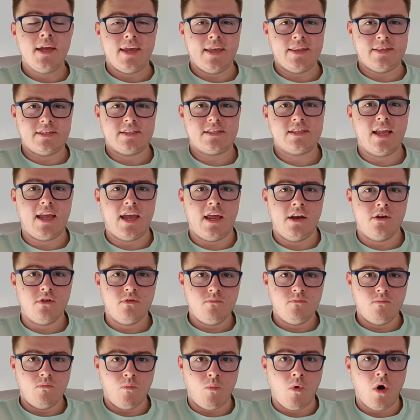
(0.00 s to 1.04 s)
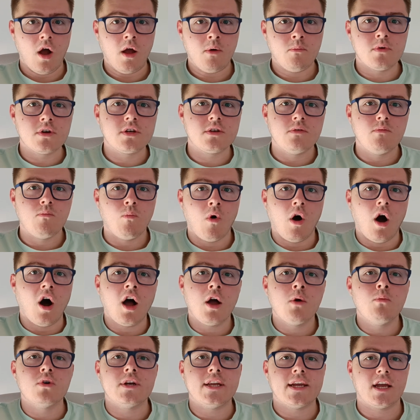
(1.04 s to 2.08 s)
Instead, what I
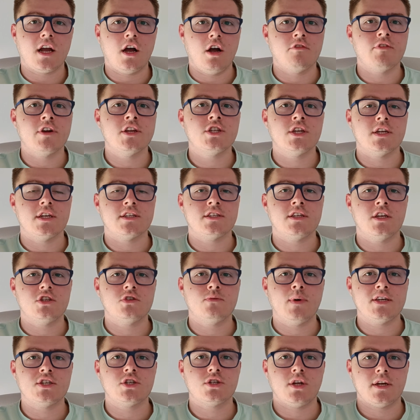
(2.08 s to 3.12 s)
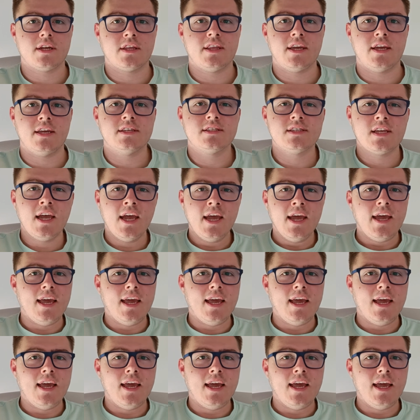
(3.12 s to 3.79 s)
would encourage in a situation like this